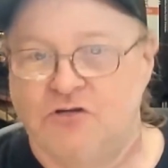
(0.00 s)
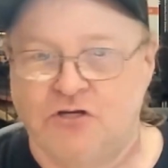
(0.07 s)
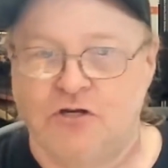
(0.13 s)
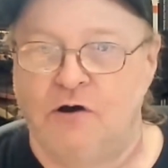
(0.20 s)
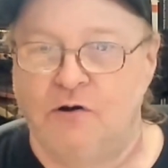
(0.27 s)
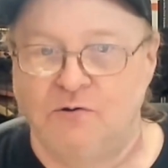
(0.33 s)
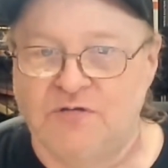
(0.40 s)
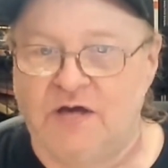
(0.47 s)

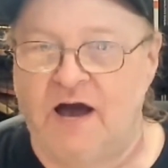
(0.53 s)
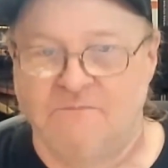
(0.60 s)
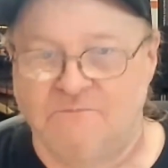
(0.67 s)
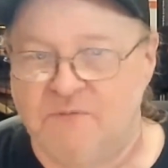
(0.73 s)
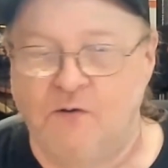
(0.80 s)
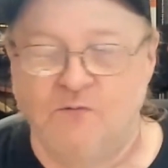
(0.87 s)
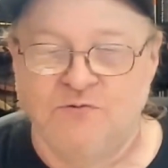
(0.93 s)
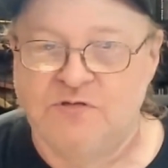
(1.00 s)
shows I
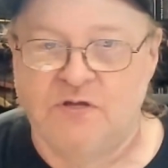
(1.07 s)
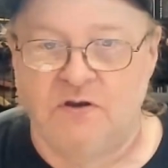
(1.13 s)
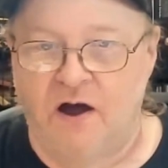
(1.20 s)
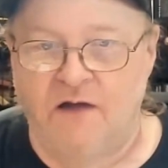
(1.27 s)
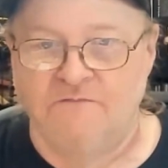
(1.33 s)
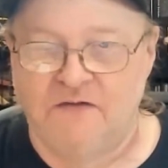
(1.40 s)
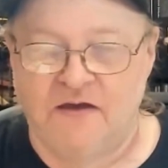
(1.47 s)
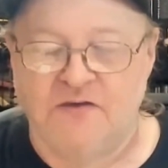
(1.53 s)
posted
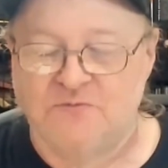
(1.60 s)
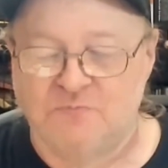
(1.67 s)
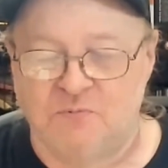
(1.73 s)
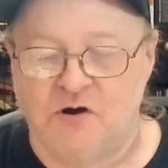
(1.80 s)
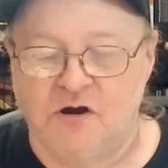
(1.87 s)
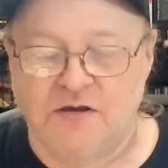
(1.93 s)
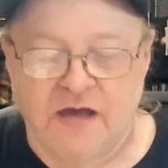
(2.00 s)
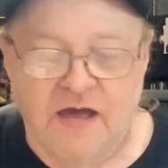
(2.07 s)
on
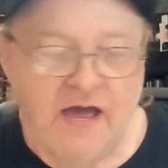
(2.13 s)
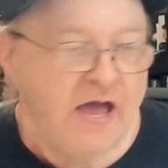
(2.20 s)
Facebook.